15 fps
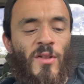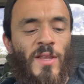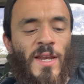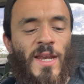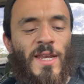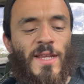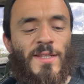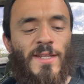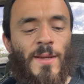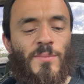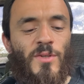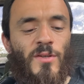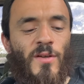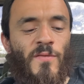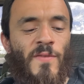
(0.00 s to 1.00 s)
in any attempt
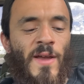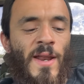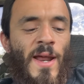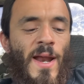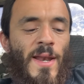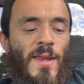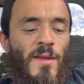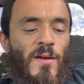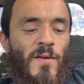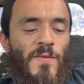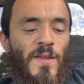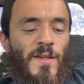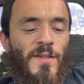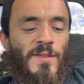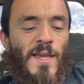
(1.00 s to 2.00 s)
to convey an idea of
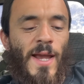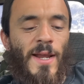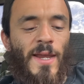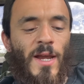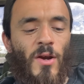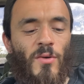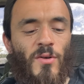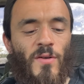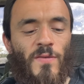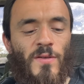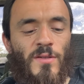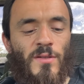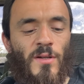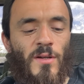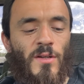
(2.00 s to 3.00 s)
the exact character of the
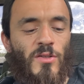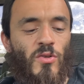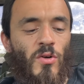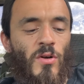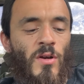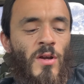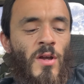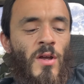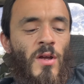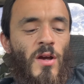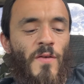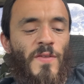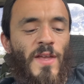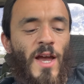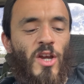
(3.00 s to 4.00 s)
studies or of
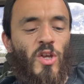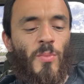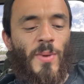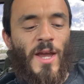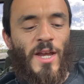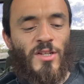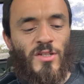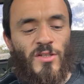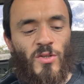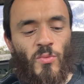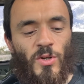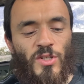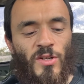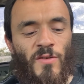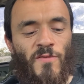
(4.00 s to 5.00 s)
the occupations in
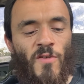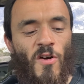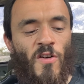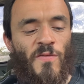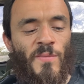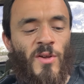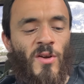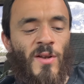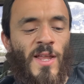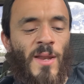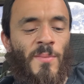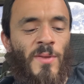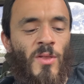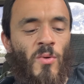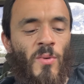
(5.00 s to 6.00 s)
which he involved me or led
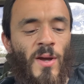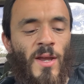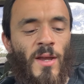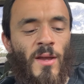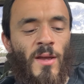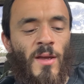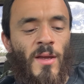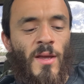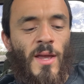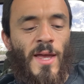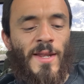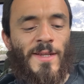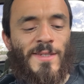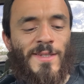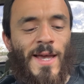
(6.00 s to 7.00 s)
me the way. An
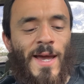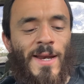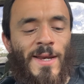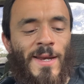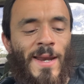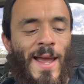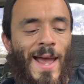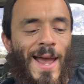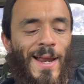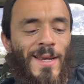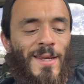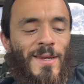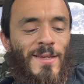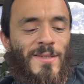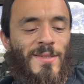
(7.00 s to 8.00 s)
excited and highly
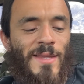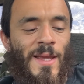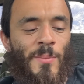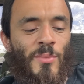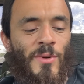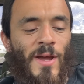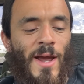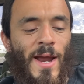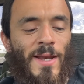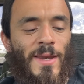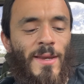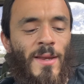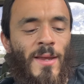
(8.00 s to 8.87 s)
distempered ide